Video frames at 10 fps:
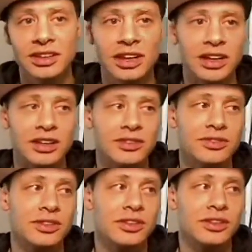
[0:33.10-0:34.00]
kind
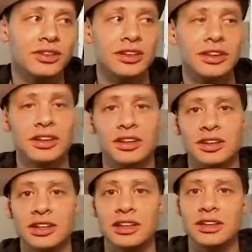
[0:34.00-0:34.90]
of, uh,
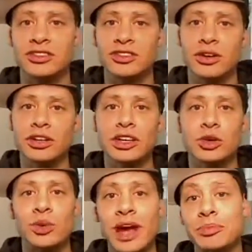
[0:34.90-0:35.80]
they, they started at
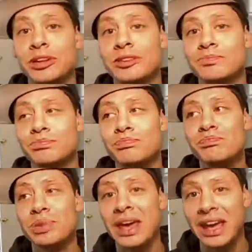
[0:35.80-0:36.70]
a rapid
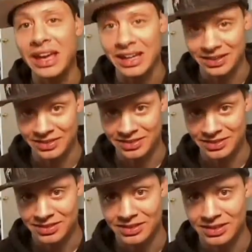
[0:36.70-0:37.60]

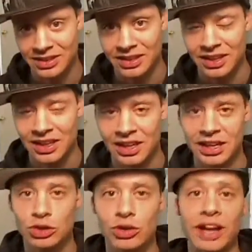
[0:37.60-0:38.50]
pace.
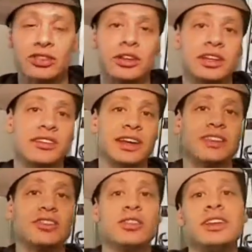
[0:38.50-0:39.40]
And gradually, as they
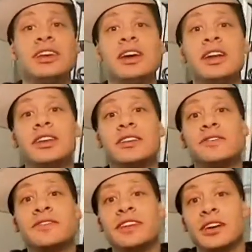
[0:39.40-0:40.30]
get to the end
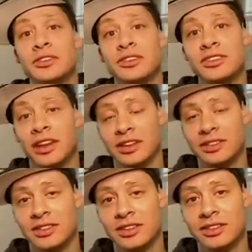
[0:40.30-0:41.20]
of their
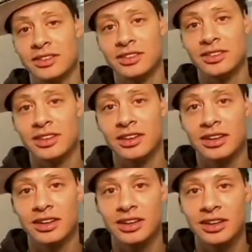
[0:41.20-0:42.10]
sentence,
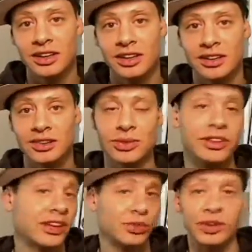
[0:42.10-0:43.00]
well,
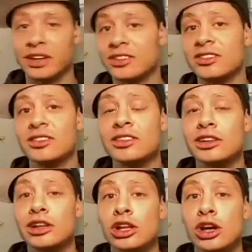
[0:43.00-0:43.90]
that's when they
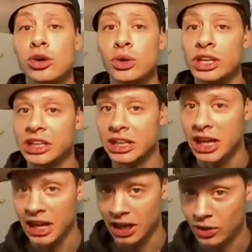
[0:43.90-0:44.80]
slow it
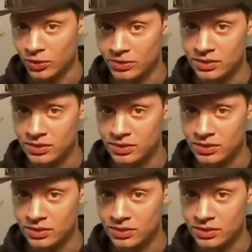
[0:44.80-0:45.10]
down.